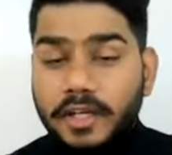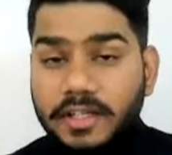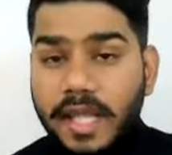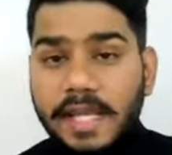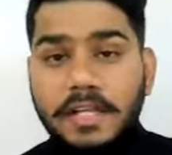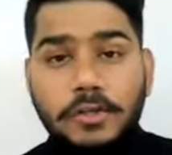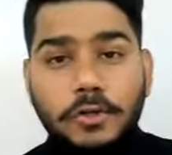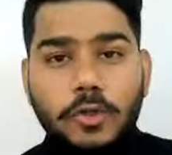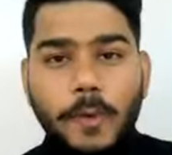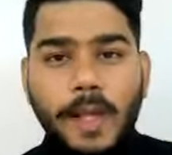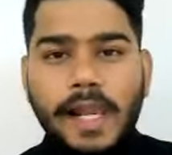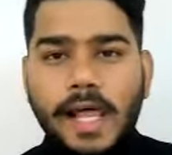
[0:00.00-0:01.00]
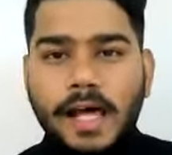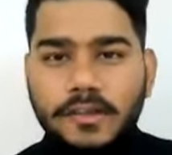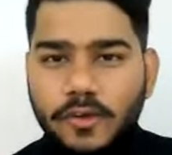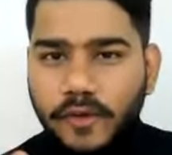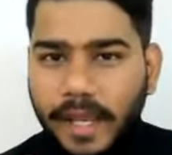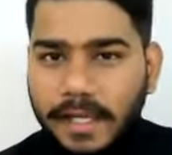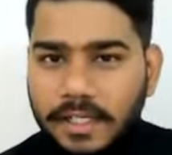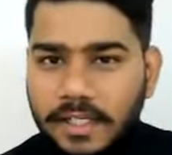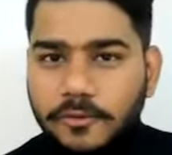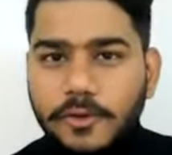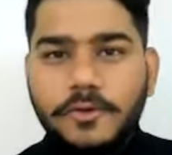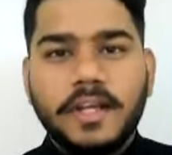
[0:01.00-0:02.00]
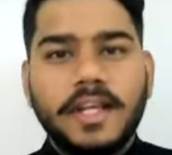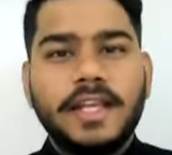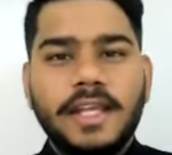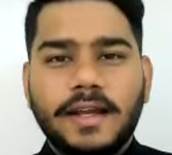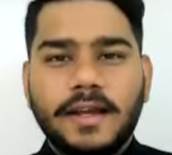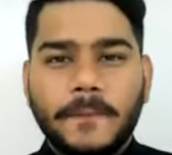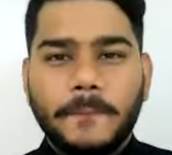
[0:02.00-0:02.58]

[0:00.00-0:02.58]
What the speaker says: 10 to 12 hours of interview training,